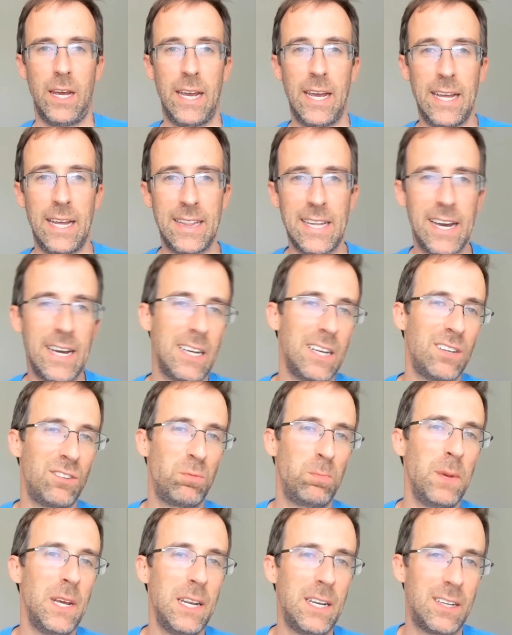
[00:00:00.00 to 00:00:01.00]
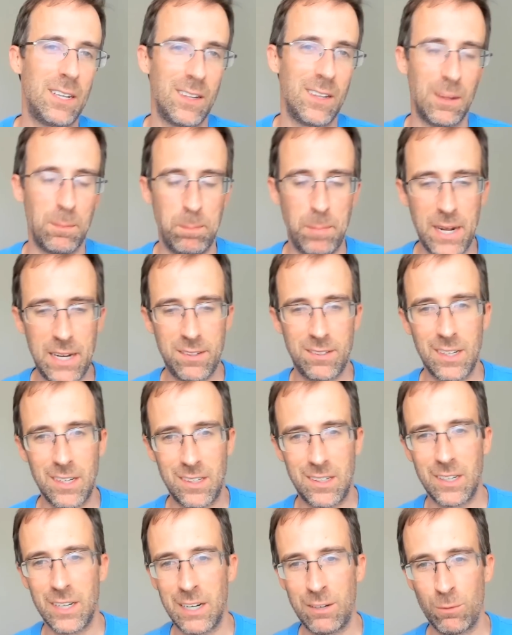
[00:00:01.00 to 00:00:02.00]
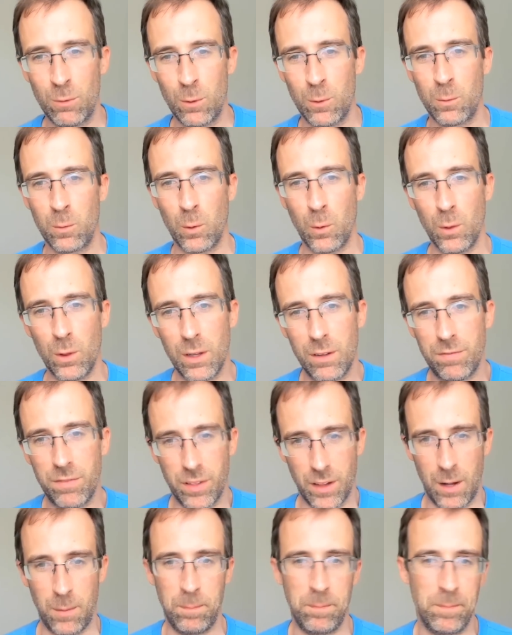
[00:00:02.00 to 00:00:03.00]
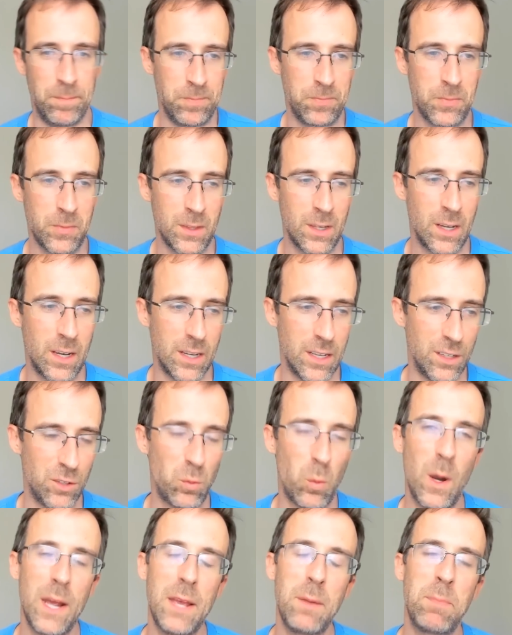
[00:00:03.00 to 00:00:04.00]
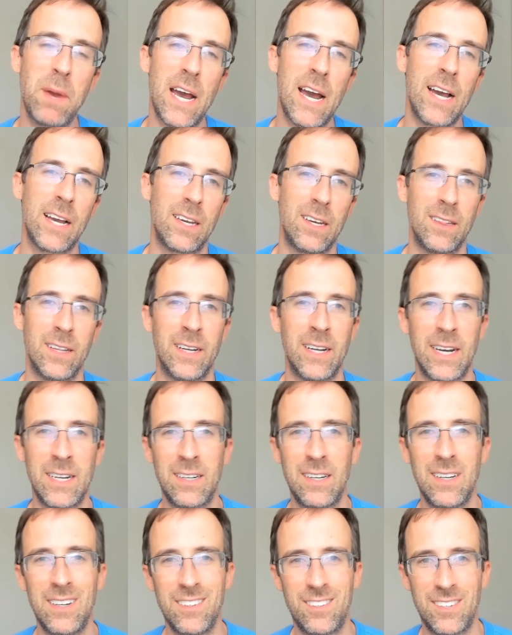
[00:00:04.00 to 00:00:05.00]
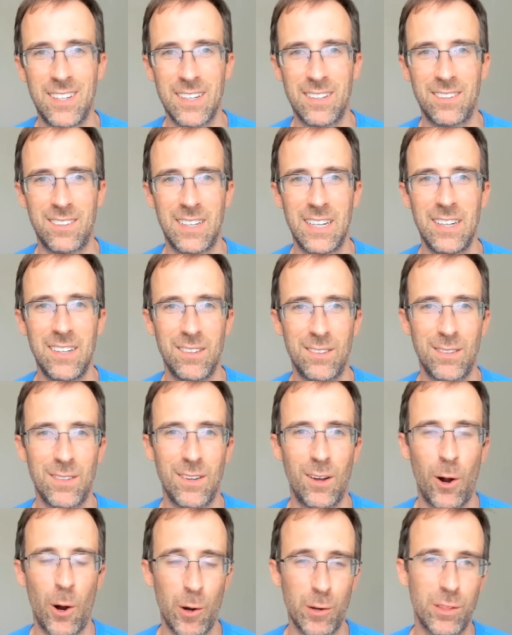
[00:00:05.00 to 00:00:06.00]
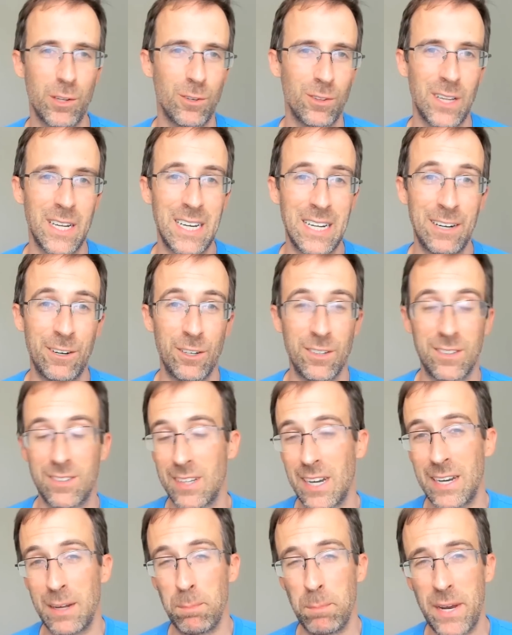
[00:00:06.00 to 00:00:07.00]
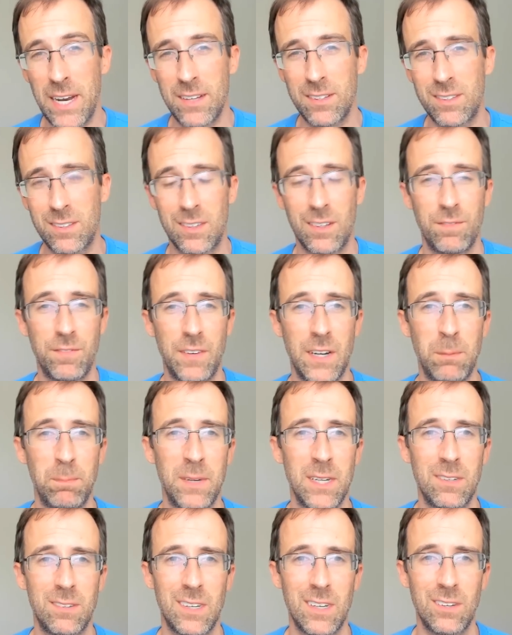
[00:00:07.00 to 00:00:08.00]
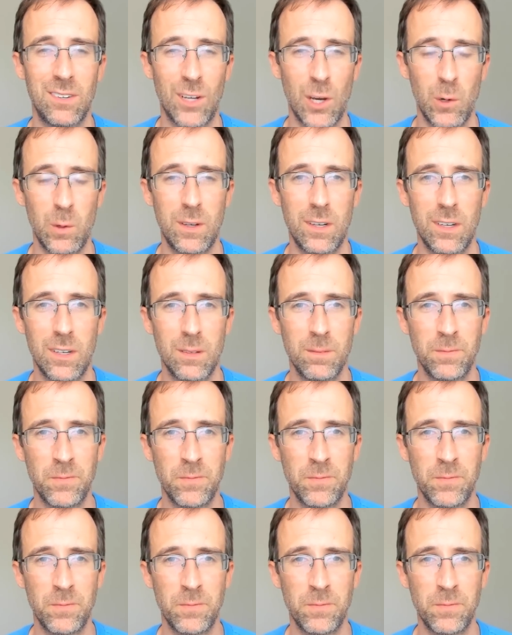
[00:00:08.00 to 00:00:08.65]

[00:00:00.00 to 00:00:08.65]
And that gets me to the basic general rule of thumb as way back in the 1960s, Arthur Lydiard said it best, the famed distance coach